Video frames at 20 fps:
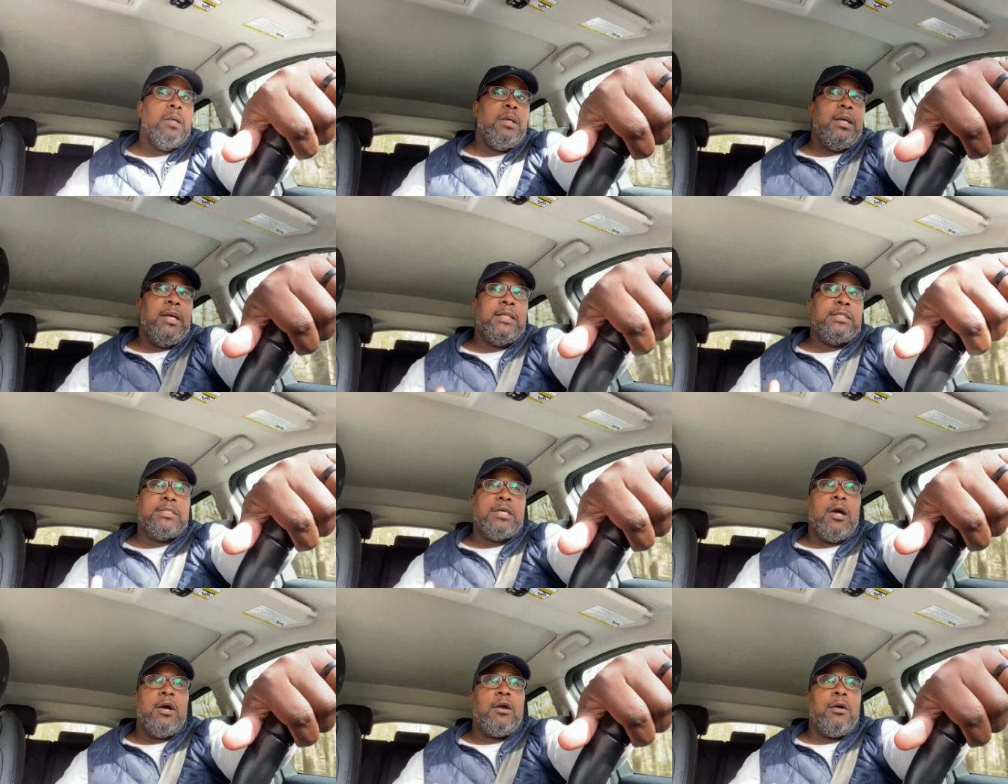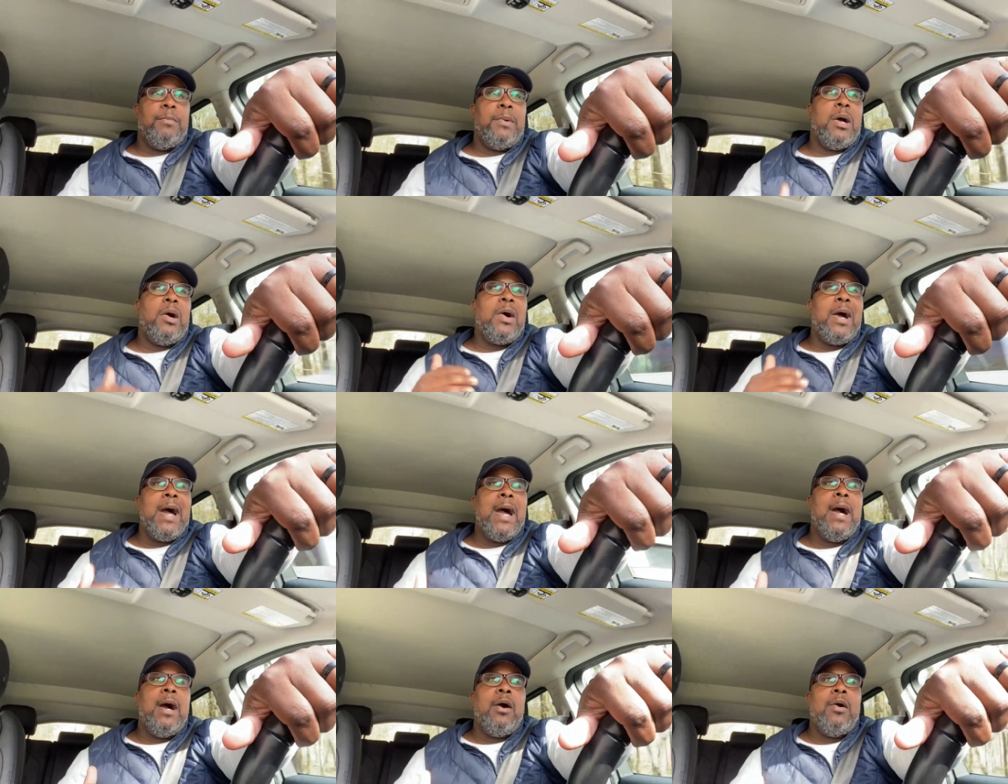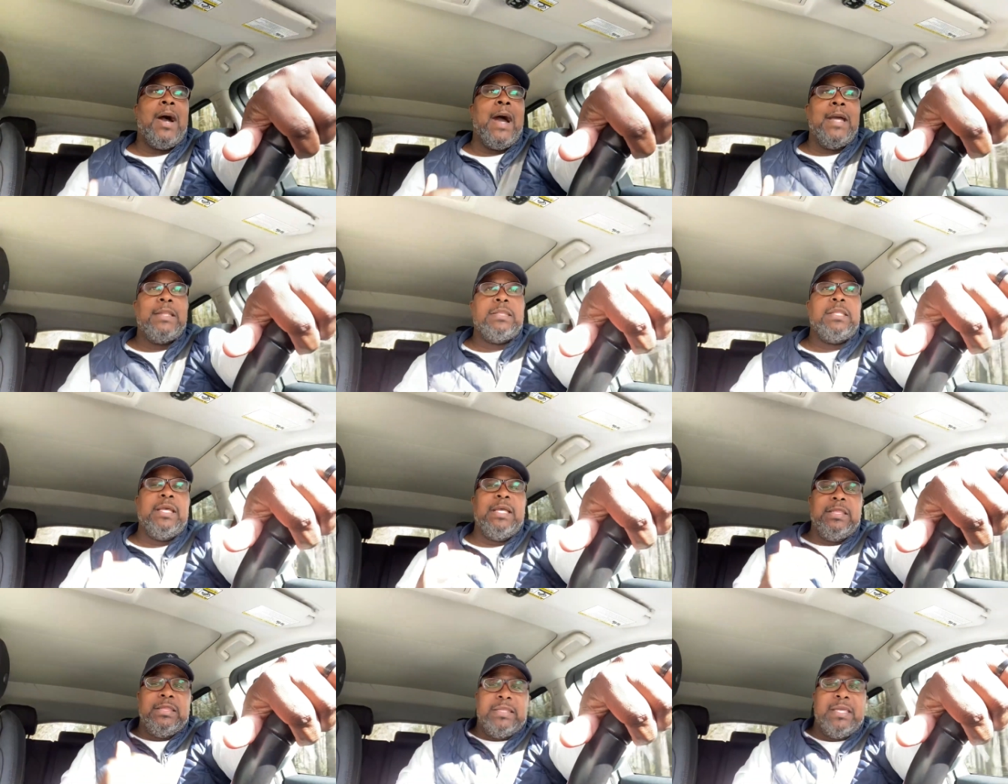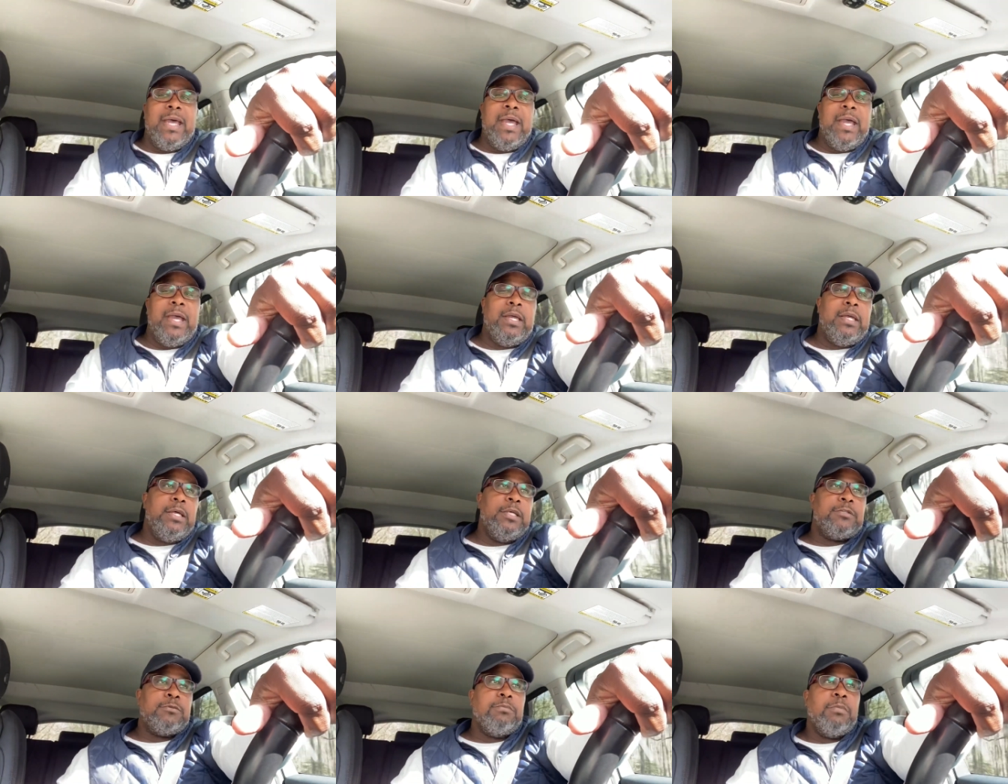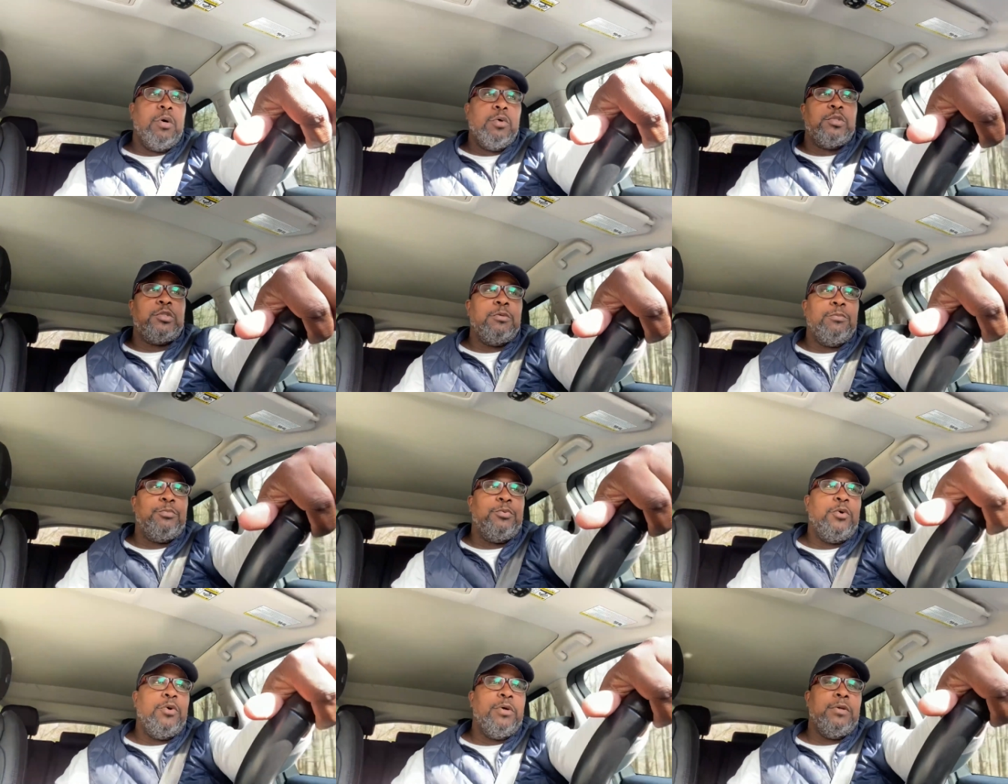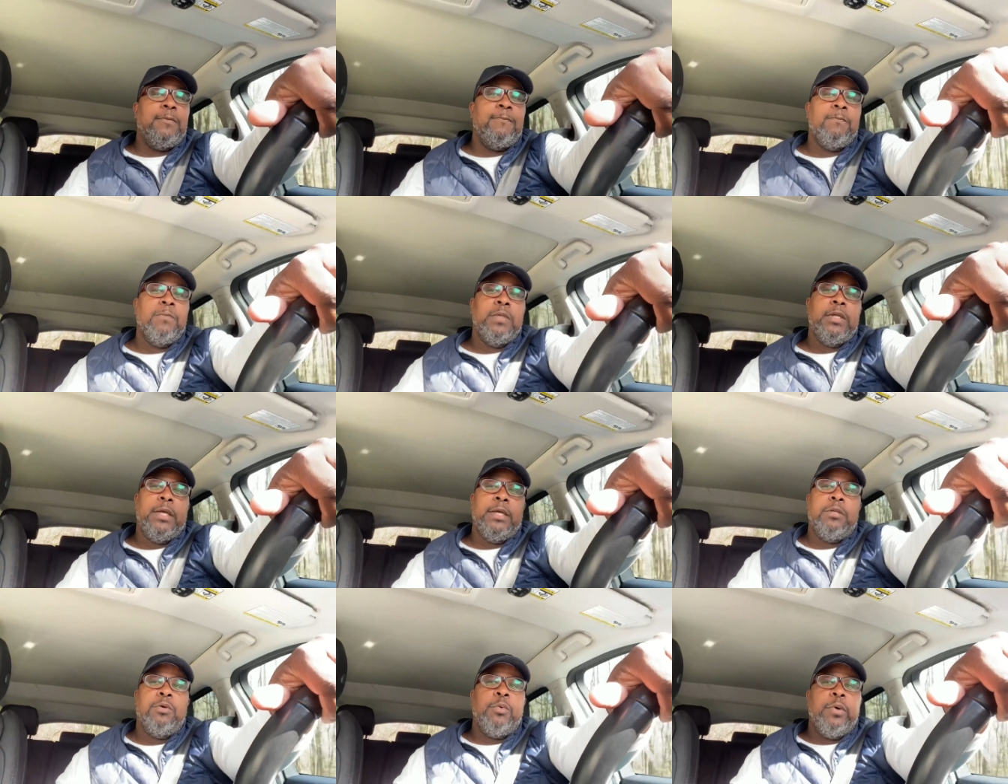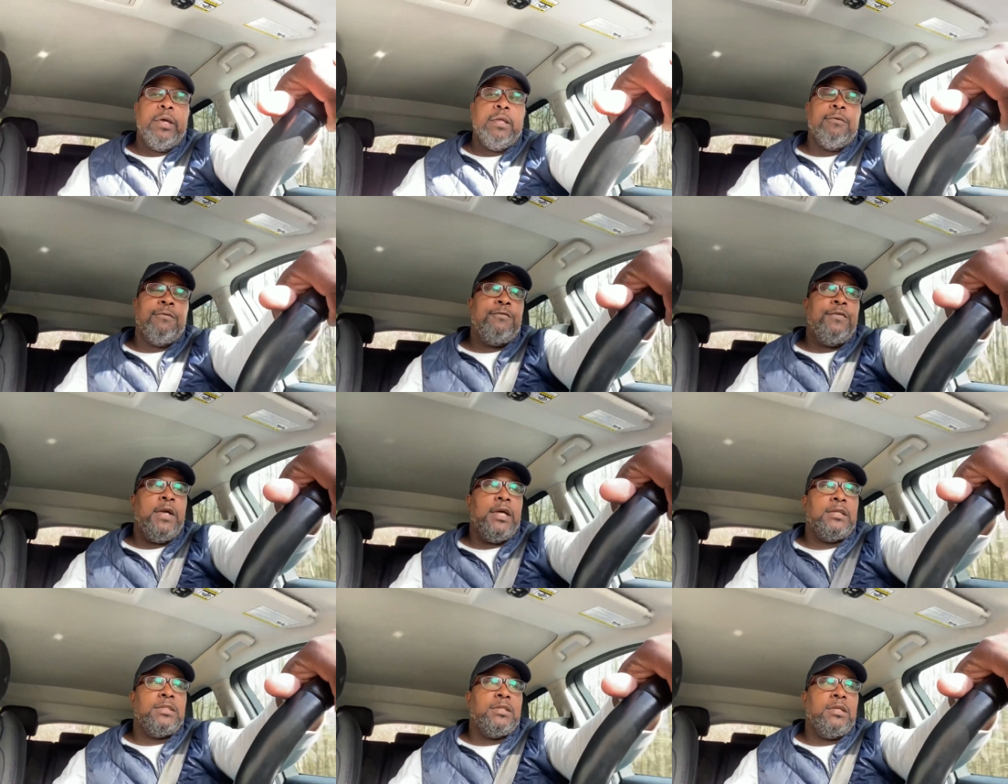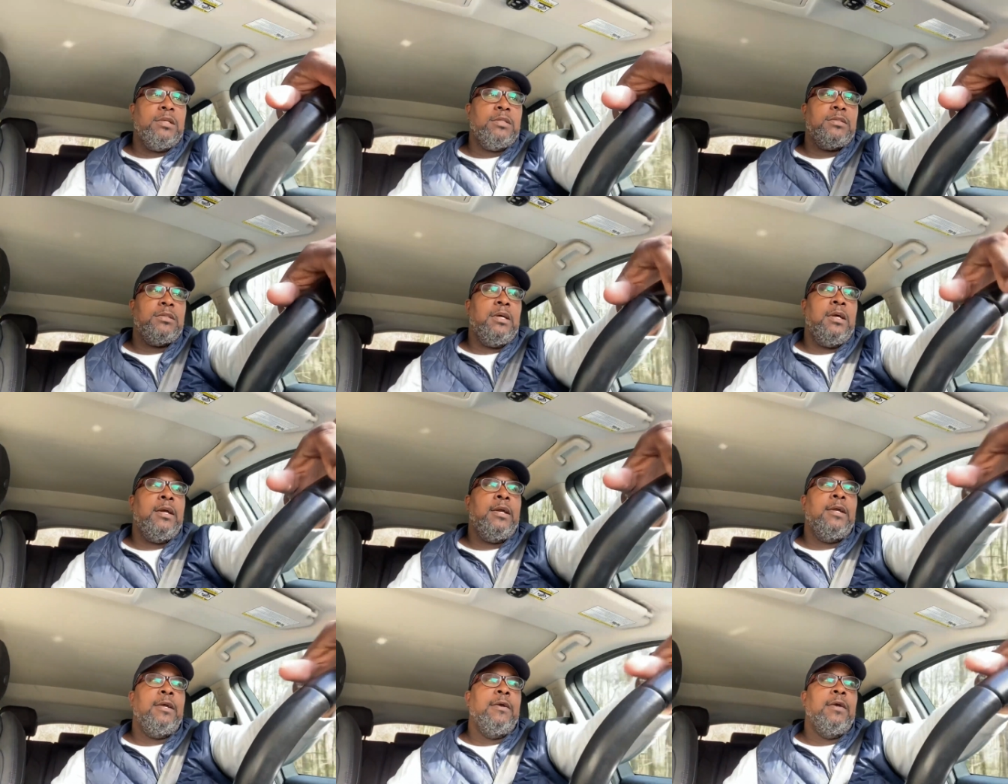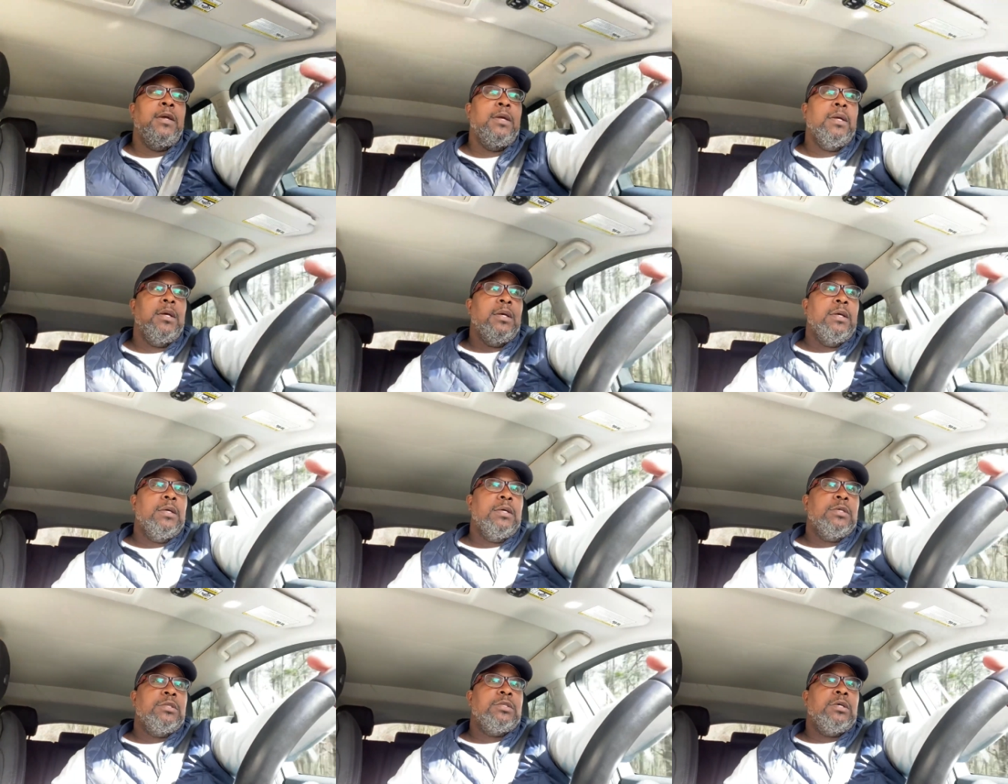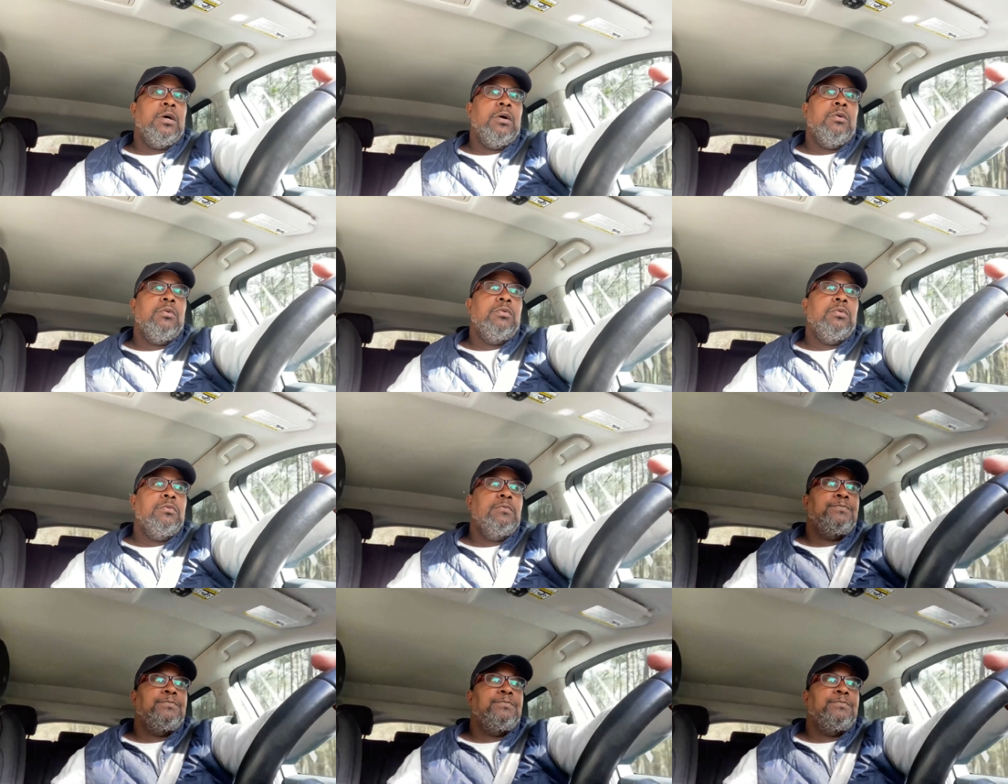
and talk about how I think that is most important in the way it affects us. All right. So